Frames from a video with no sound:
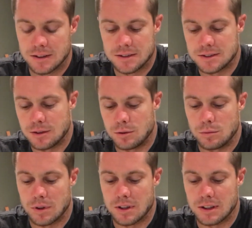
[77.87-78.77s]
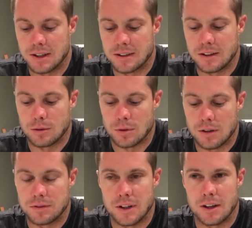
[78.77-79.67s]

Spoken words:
So we're collecting roughly